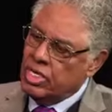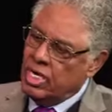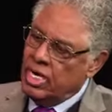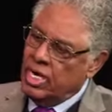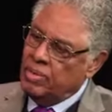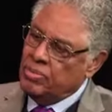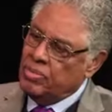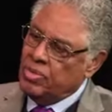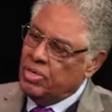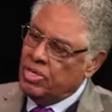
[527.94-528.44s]

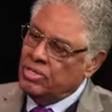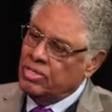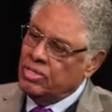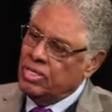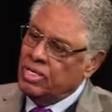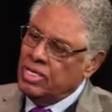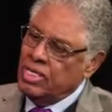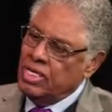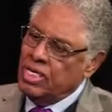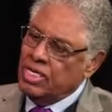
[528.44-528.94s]
time
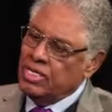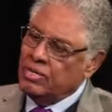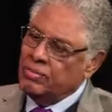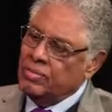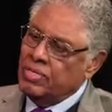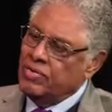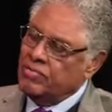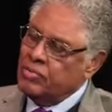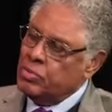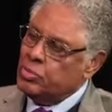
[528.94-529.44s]
on the
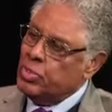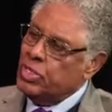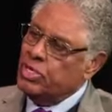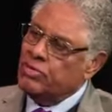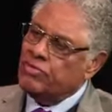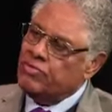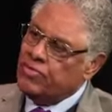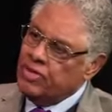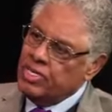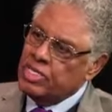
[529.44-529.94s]
difference between
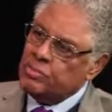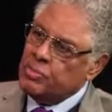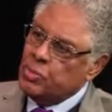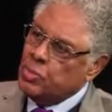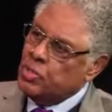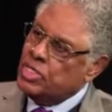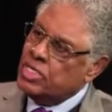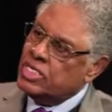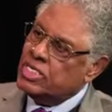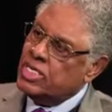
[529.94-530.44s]
the
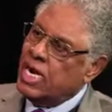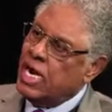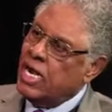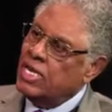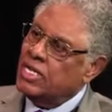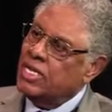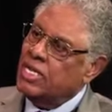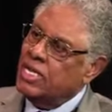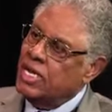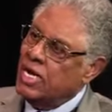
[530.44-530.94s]
firstborn
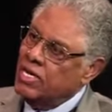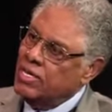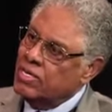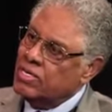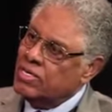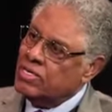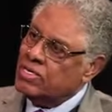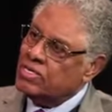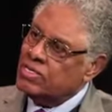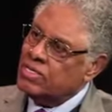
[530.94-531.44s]
child and the
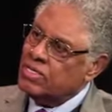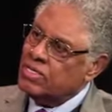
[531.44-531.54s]
others.